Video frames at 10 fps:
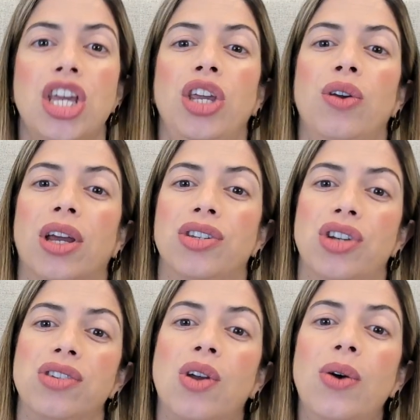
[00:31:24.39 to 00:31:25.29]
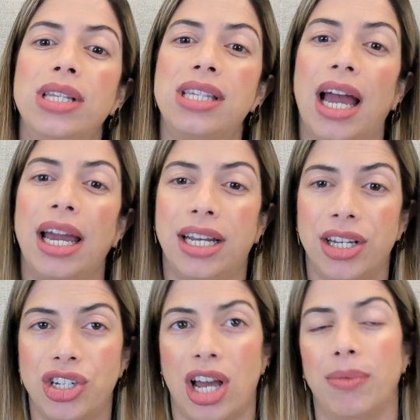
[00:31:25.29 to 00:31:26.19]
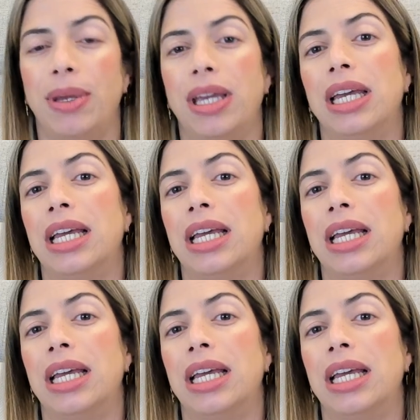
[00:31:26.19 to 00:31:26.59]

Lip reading: You can just go inside Kajabi,